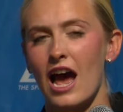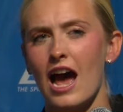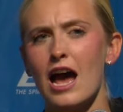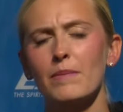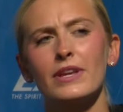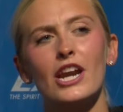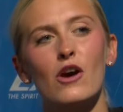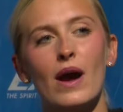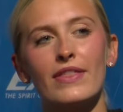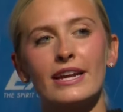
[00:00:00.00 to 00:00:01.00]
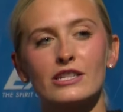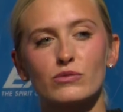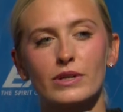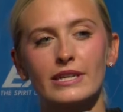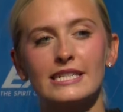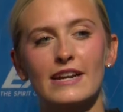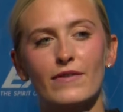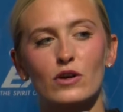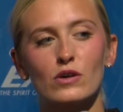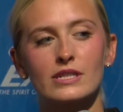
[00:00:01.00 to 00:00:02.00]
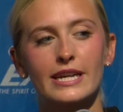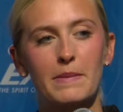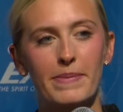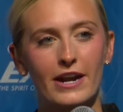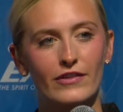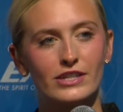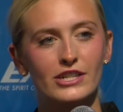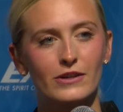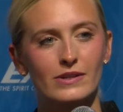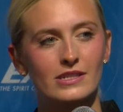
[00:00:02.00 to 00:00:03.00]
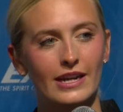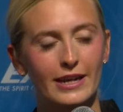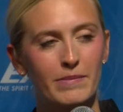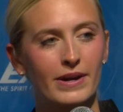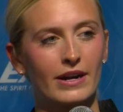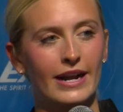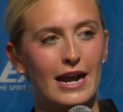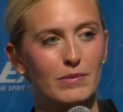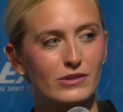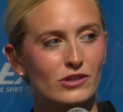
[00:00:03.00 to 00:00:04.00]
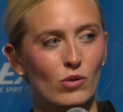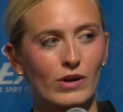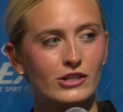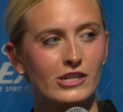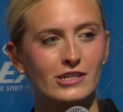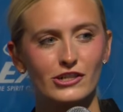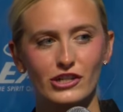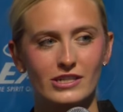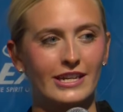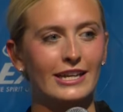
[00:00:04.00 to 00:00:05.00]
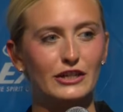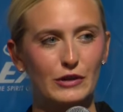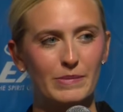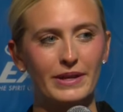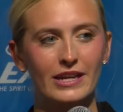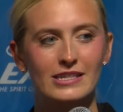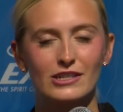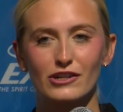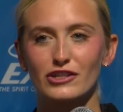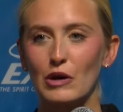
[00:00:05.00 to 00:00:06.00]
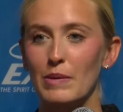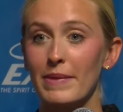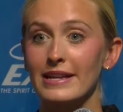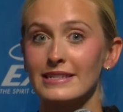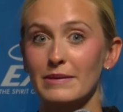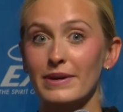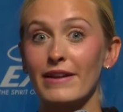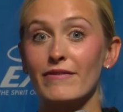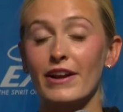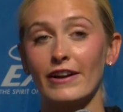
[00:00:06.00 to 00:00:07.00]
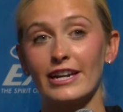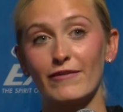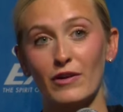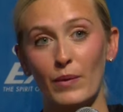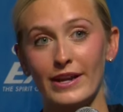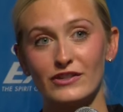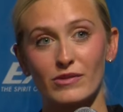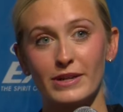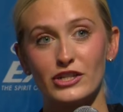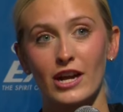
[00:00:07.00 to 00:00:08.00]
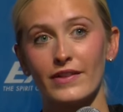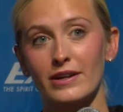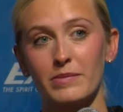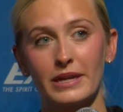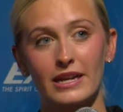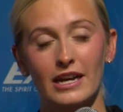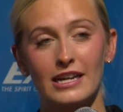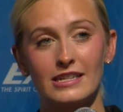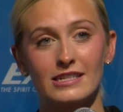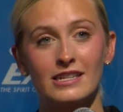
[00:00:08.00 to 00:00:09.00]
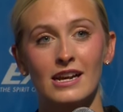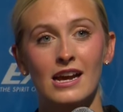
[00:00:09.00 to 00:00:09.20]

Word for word: Um, you know, I think it's really difficult to compare the two. It's like comparing apples to oranges. You just can't do it because they're so amazing, but in very different ways from each other, because